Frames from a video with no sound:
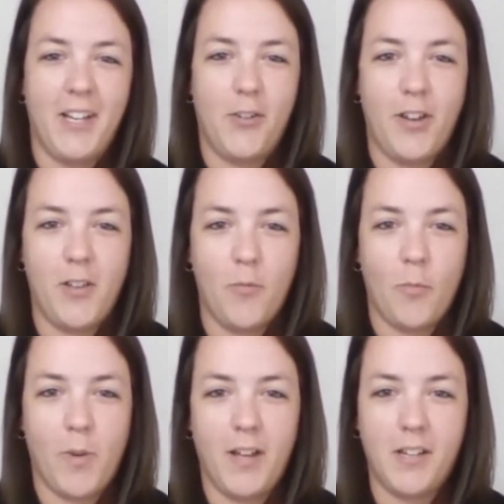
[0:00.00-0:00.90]
and
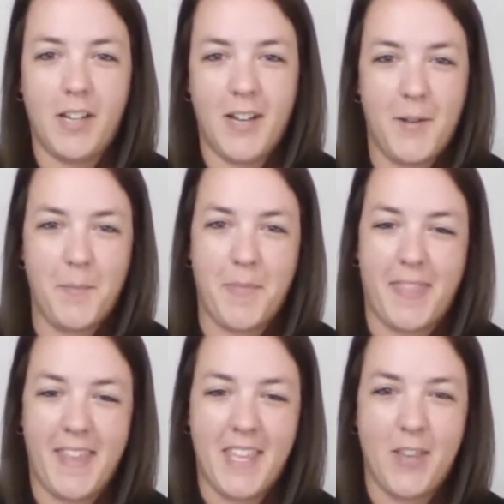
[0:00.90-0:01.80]
welcome.
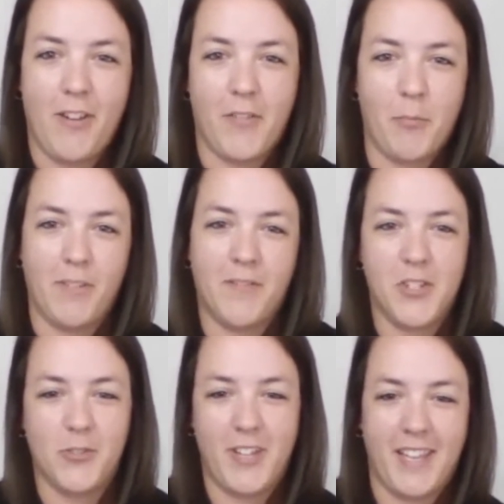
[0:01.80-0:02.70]
Thank you everyone for
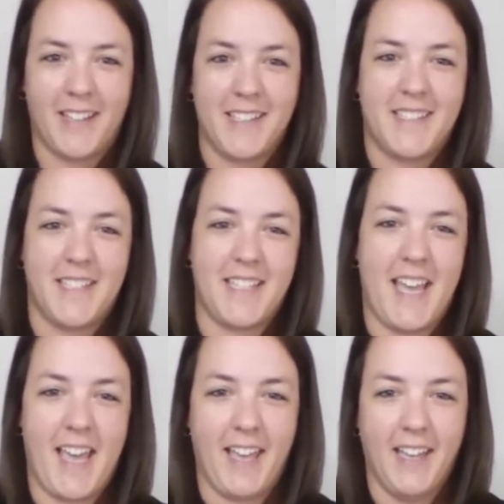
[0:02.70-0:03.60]
joining us
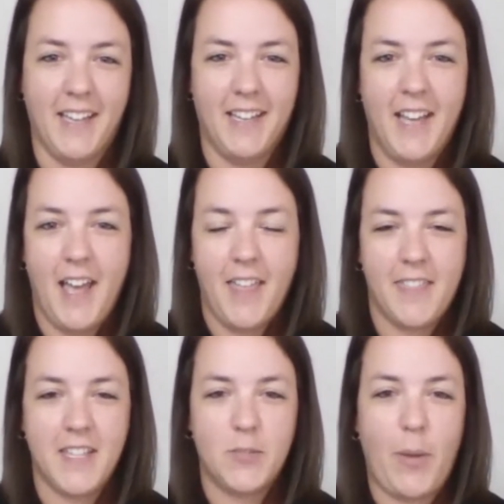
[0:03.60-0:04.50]
today.
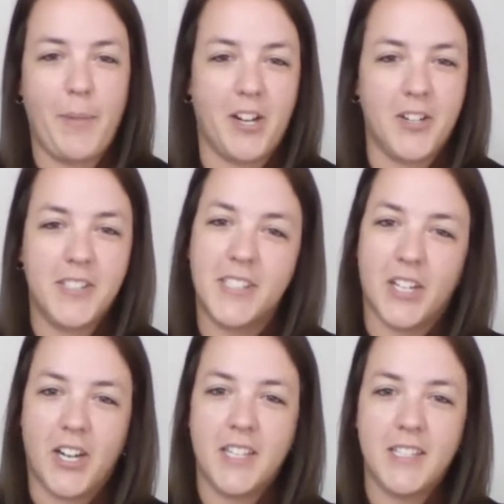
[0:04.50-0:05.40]
This webinar
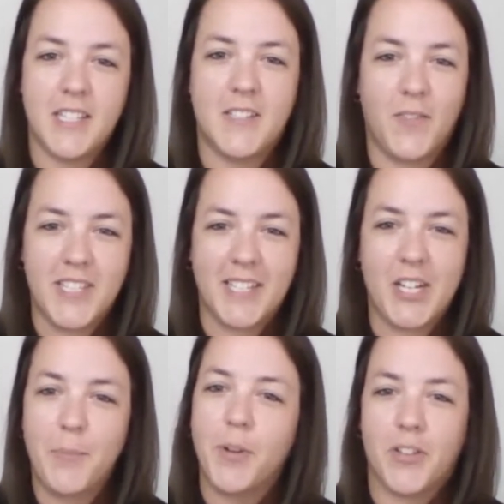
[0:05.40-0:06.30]
series is for
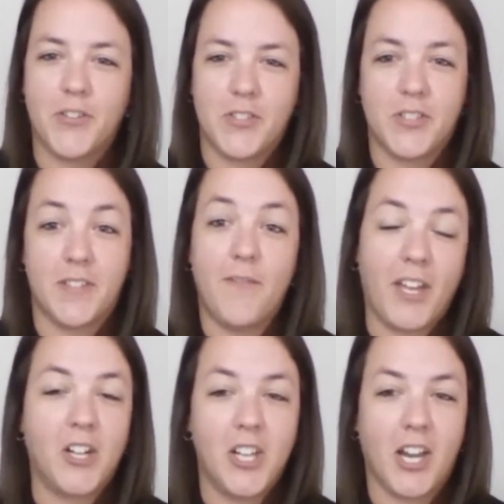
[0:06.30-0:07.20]
dairy producers and
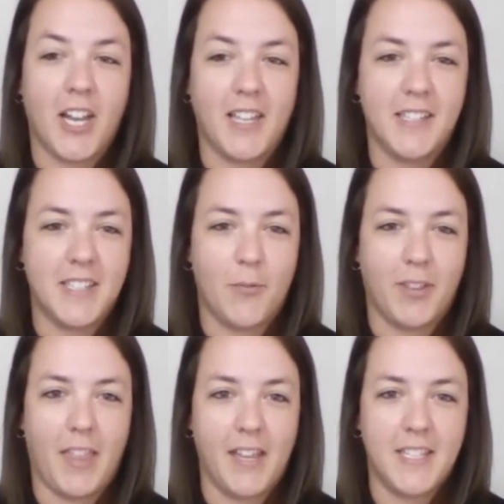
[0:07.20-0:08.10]
veterinarians that
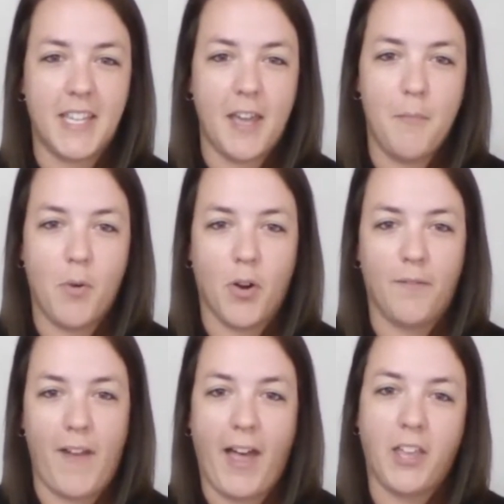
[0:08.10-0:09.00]
would like to get more
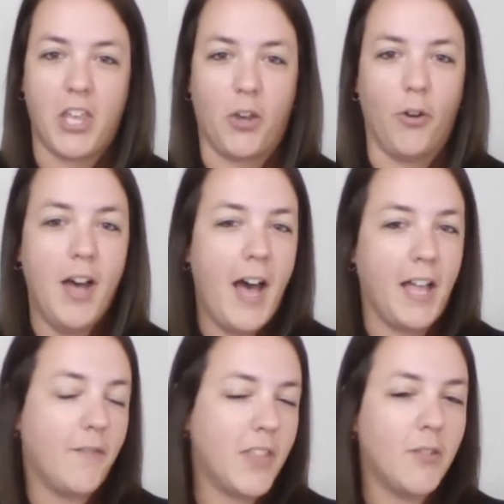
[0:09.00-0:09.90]
value
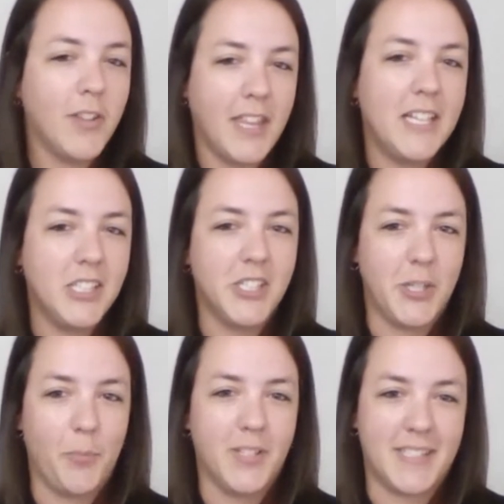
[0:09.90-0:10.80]
out of their
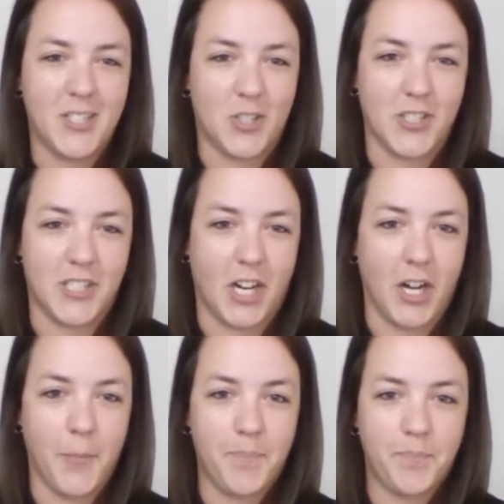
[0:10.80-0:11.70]
relationship with CentralStar.